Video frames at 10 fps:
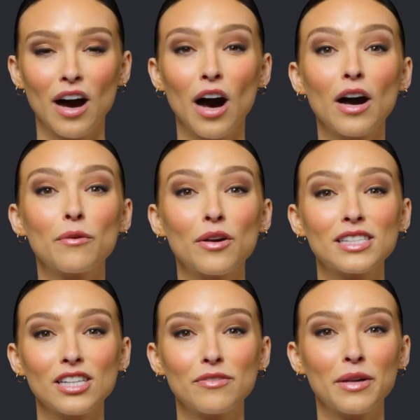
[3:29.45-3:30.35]
are at
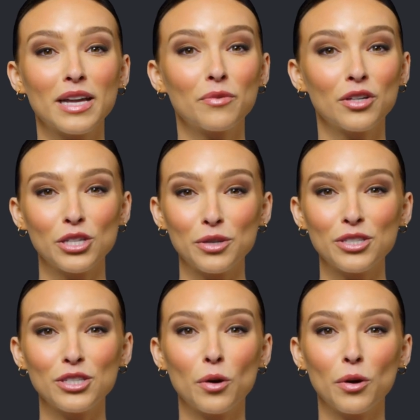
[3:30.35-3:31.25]
risk of being
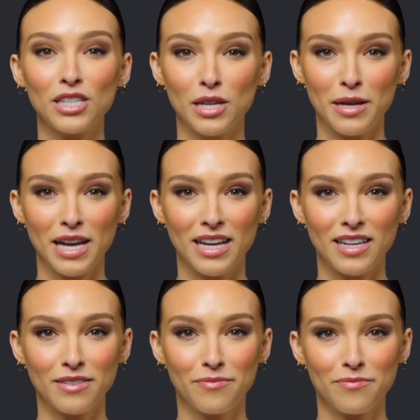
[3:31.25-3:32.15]
reduced or eliminated.